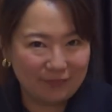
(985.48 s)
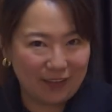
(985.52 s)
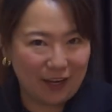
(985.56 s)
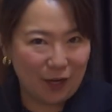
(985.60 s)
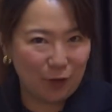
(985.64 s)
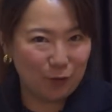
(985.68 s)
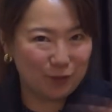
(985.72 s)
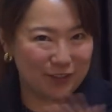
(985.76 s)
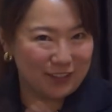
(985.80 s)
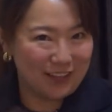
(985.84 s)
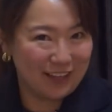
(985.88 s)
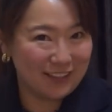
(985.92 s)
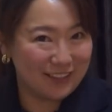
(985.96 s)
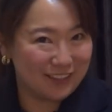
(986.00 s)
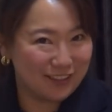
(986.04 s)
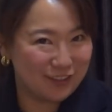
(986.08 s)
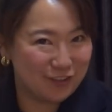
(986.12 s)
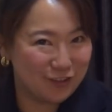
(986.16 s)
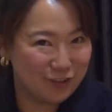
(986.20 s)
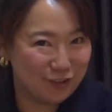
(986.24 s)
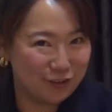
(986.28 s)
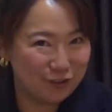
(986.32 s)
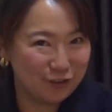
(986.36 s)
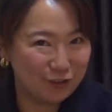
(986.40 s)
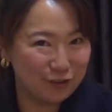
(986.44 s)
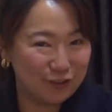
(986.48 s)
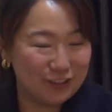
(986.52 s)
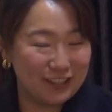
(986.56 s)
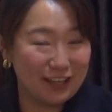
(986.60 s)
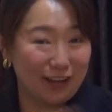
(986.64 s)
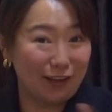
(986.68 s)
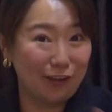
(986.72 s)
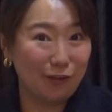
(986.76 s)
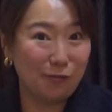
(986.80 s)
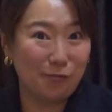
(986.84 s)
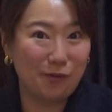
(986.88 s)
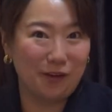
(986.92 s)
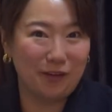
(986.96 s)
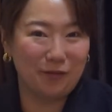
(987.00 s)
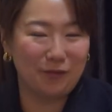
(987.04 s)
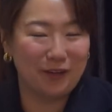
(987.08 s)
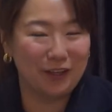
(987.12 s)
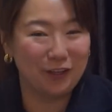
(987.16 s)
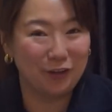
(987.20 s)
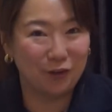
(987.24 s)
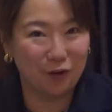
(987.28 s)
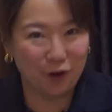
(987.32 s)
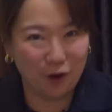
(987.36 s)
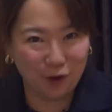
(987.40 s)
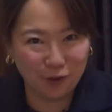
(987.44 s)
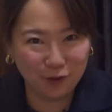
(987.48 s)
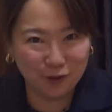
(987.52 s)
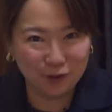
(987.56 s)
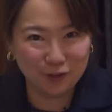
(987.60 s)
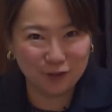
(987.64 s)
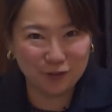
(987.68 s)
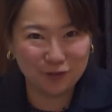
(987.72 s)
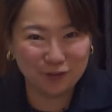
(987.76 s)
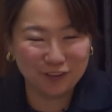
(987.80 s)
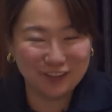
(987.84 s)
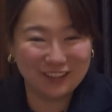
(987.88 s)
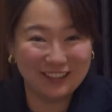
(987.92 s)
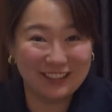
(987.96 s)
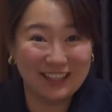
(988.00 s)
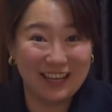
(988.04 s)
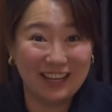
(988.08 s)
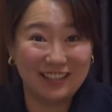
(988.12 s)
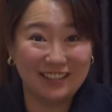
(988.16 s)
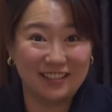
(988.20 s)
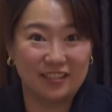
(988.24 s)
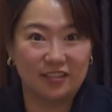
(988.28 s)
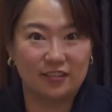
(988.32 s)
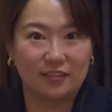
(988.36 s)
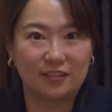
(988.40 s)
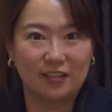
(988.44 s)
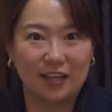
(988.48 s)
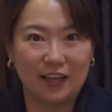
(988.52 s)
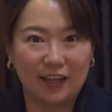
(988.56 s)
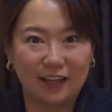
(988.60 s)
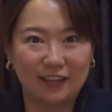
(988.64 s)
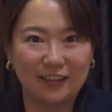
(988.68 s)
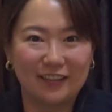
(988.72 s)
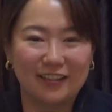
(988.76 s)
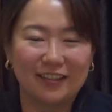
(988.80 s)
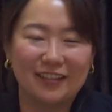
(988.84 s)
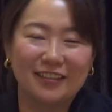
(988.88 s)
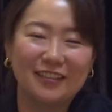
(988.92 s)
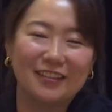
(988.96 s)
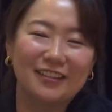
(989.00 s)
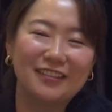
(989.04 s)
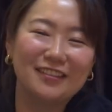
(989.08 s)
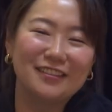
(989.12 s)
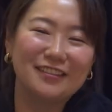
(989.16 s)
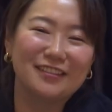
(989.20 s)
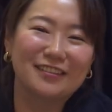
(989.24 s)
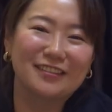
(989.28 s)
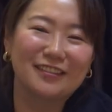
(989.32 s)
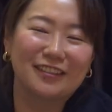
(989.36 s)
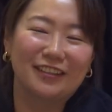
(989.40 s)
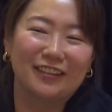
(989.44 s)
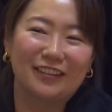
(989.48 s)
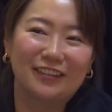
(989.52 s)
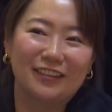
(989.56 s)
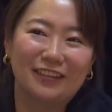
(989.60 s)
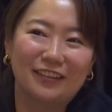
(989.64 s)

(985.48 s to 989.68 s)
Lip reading: I was asked to tell about my goals for the next 10 years.